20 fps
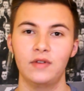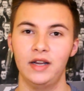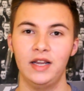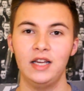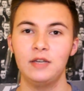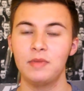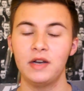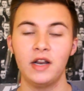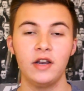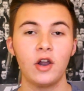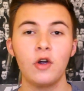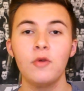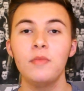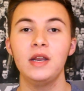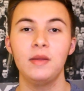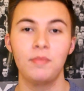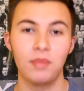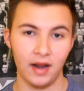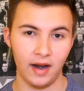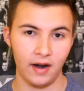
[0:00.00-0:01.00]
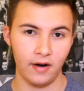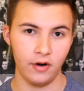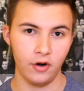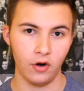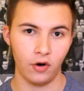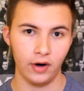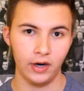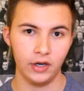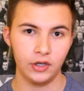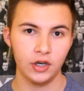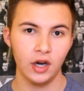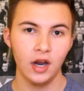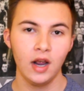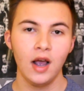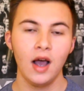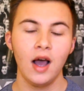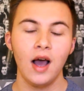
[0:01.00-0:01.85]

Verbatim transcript: Really, he's been a nobody player at Norwich,